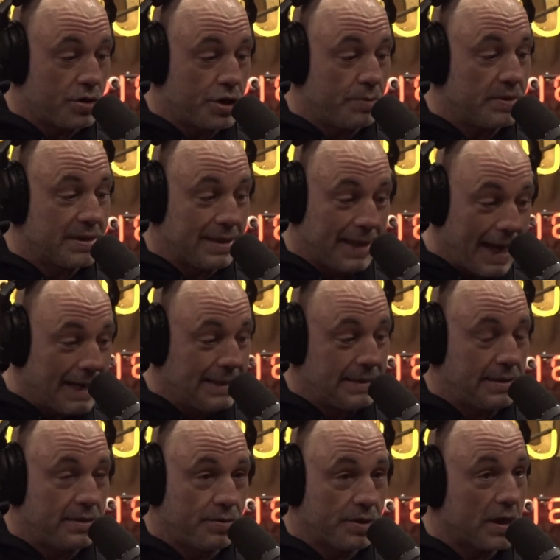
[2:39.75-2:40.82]
she was
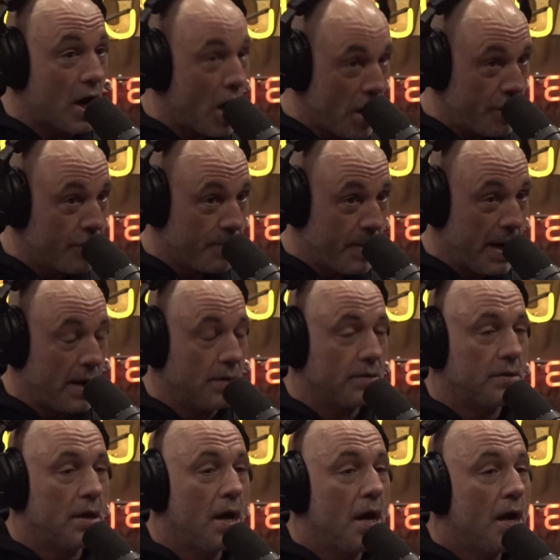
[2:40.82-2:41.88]
light. She was like 100 pounds.